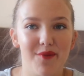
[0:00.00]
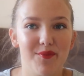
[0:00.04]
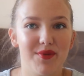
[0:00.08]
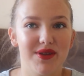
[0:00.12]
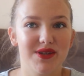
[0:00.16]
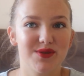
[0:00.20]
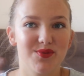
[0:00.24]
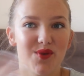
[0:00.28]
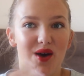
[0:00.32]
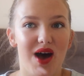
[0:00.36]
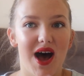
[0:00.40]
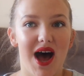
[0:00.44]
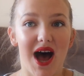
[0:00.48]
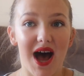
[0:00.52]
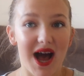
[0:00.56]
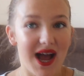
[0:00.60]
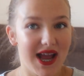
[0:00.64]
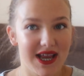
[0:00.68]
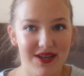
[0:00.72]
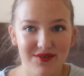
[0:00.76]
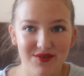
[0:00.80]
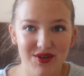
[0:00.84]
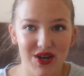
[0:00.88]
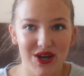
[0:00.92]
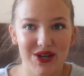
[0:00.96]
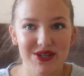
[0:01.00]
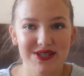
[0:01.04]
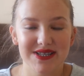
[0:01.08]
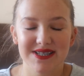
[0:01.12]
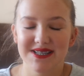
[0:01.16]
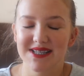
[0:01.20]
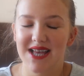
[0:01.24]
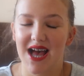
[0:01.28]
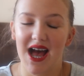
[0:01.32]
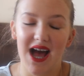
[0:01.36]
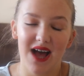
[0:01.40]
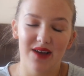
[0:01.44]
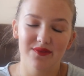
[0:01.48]
It's what I've chosen
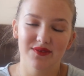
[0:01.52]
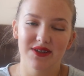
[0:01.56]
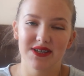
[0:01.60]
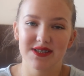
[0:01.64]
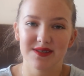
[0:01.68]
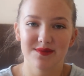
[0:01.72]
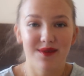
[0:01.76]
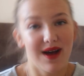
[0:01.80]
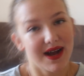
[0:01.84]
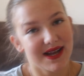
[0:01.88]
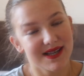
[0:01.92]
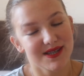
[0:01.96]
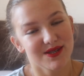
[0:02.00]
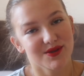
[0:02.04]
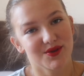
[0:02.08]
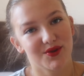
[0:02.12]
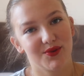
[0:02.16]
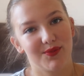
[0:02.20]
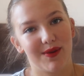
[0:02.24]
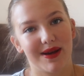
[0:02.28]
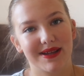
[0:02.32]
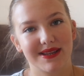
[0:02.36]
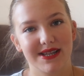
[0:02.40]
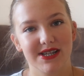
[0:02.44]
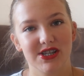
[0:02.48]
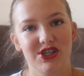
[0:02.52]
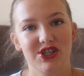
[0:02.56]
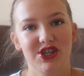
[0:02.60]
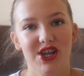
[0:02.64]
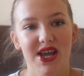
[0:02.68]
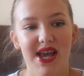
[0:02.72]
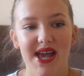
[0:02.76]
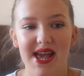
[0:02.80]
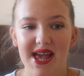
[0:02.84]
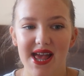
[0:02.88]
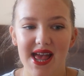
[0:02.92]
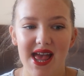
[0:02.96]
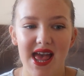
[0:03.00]
to have as my school bag this
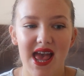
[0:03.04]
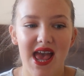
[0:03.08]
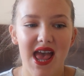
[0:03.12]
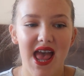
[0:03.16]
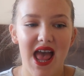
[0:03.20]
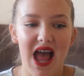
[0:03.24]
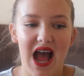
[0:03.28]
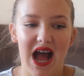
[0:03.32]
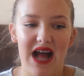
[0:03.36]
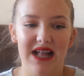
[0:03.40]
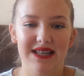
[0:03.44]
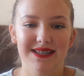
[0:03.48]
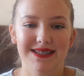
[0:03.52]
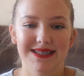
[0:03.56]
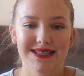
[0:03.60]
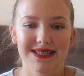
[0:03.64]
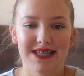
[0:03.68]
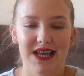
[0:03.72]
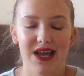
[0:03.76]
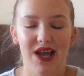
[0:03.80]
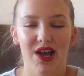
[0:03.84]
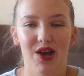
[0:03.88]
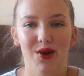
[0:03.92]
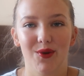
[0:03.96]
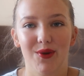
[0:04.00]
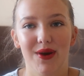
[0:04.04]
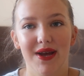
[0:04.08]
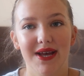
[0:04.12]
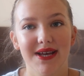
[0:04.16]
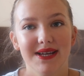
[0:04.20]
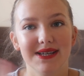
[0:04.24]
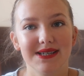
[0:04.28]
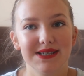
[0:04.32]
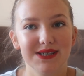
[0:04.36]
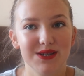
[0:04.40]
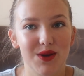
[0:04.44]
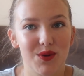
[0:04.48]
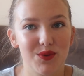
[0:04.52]
year, and so
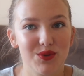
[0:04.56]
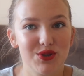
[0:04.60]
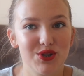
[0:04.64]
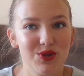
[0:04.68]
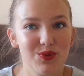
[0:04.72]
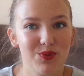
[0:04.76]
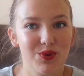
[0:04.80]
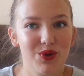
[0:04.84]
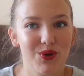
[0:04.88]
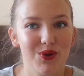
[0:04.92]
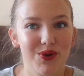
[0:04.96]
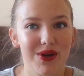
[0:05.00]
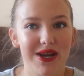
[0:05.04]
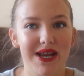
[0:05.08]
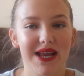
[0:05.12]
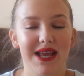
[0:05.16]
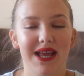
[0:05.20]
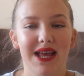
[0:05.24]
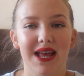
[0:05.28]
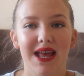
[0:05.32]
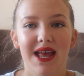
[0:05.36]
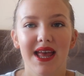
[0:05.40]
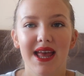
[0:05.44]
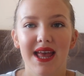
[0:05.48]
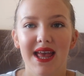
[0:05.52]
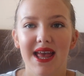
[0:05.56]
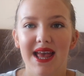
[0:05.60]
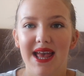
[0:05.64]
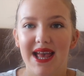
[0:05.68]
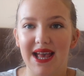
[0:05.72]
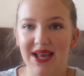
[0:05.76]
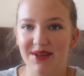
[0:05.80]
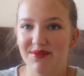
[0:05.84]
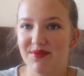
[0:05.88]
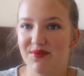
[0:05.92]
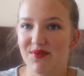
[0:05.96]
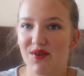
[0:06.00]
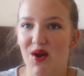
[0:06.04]
don't you worry
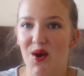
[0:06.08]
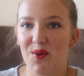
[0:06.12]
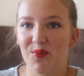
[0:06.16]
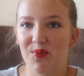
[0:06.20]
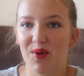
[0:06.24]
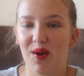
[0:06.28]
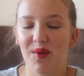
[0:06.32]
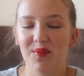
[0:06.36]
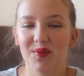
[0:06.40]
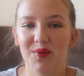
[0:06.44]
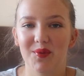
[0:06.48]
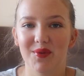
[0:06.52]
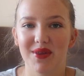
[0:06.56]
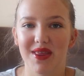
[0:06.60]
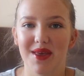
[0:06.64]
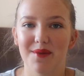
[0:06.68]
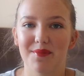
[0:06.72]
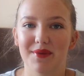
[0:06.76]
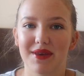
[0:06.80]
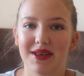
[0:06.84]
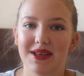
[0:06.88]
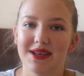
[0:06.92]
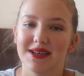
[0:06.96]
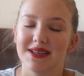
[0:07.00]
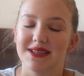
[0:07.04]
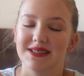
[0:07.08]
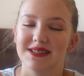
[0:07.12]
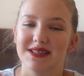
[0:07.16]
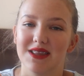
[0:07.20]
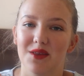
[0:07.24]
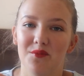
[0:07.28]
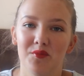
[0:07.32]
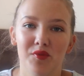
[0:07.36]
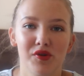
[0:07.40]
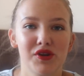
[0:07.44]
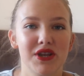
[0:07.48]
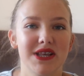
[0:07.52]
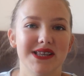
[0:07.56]
if you've got a problem with it because
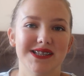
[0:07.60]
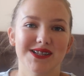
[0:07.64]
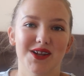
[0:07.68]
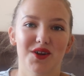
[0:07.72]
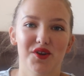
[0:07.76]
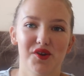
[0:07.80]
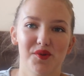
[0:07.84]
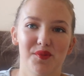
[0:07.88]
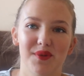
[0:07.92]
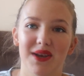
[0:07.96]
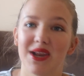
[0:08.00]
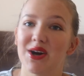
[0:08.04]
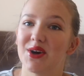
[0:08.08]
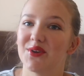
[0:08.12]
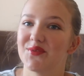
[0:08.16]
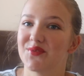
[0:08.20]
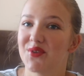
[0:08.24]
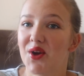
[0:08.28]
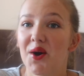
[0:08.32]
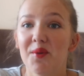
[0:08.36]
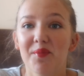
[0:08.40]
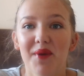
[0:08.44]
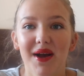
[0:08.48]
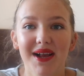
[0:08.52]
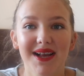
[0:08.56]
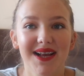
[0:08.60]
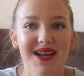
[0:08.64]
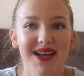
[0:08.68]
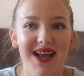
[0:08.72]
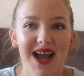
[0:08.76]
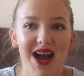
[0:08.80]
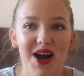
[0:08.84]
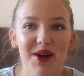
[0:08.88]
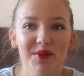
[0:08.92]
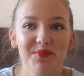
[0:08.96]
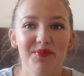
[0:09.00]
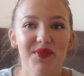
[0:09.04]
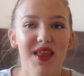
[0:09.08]
the money's not coming out of your bank
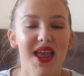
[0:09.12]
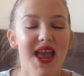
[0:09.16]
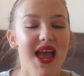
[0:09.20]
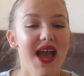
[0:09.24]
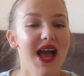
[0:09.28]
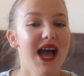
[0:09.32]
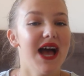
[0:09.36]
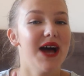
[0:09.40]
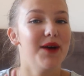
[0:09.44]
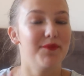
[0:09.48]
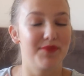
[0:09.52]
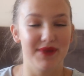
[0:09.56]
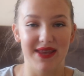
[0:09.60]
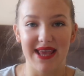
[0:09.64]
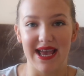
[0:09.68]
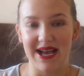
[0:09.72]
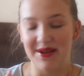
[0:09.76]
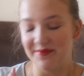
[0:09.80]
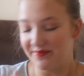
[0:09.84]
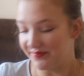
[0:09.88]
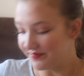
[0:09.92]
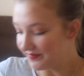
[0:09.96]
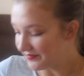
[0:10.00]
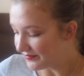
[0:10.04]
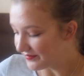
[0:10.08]
account. But yeah.